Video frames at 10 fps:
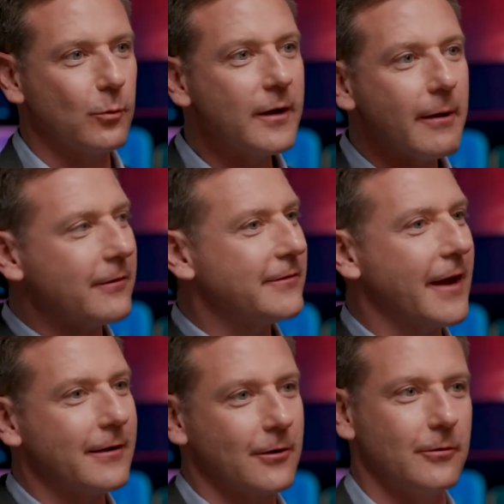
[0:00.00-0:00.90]
What about
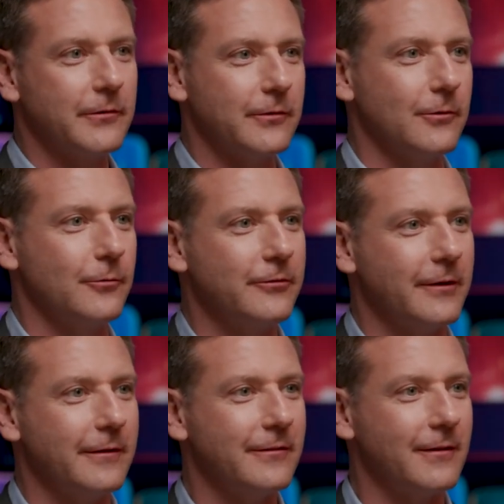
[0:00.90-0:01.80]
technical
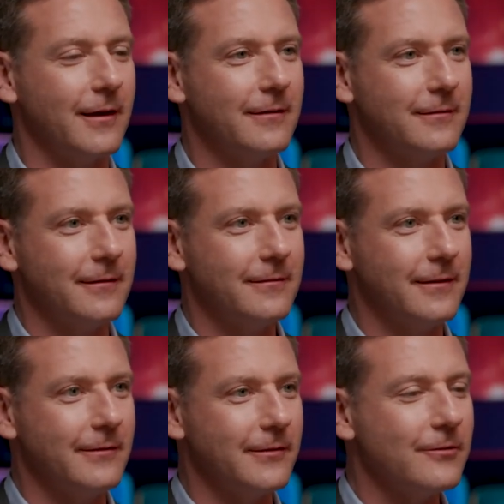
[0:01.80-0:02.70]
solutions to
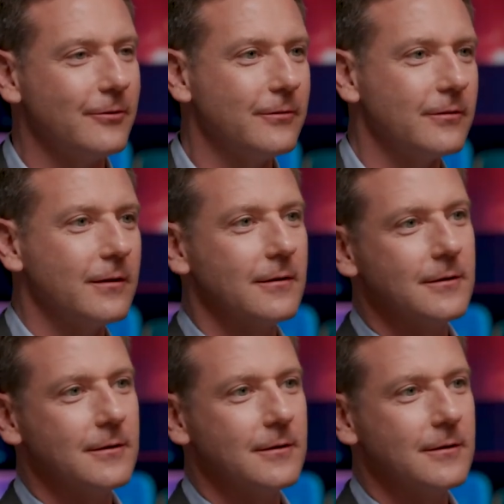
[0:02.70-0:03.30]
these issues?